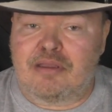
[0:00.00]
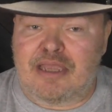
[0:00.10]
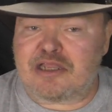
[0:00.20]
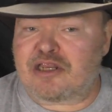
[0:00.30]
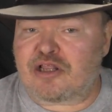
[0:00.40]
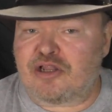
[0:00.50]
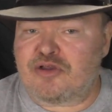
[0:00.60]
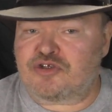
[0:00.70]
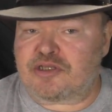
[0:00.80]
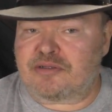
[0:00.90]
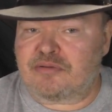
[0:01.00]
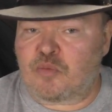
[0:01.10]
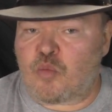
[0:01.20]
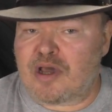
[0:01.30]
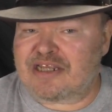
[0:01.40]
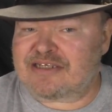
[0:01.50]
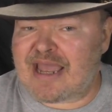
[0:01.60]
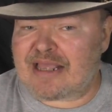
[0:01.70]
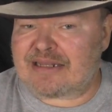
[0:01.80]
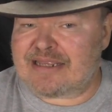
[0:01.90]
In conclusion, what
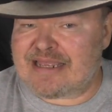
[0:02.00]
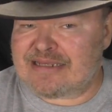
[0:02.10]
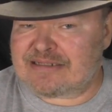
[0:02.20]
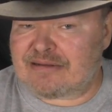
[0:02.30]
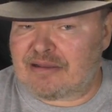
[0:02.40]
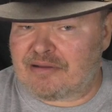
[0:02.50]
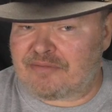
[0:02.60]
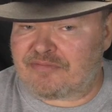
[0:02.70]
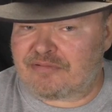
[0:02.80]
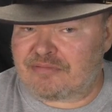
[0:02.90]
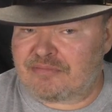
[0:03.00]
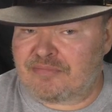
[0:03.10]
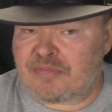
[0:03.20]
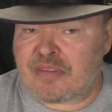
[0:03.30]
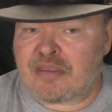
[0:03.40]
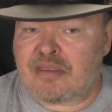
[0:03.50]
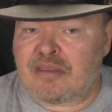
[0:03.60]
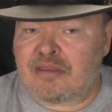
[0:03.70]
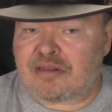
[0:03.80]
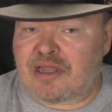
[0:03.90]
exactly is love?
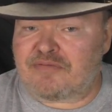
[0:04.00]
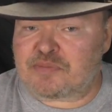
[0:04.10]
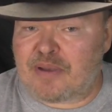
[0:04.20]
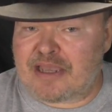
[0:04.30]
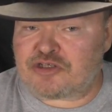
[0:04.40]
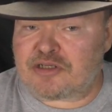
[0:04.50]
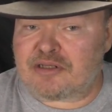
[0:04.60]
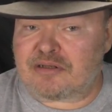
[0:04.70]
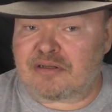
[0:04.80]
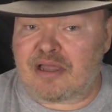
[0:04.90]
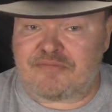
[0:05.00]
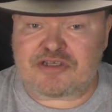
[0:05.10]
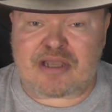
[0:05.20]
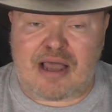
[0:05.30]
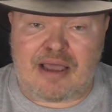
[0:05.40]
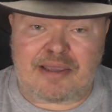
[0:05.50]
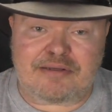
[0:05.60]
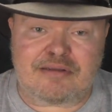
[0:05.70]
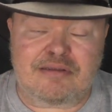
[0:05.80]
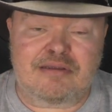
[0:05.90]
Love is patient, love is
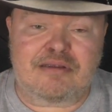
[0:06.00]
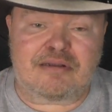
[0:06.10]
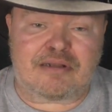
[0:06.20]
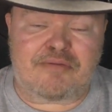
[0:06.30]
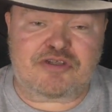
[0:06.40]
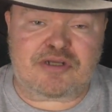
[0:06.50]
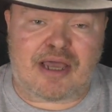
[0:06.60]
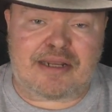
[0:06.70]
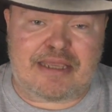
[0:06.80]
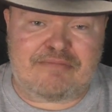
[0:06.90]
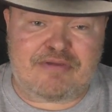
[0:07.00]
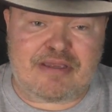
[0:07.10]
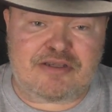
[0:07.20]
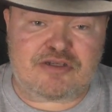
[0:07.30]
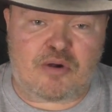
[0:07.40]
kind, love is not envious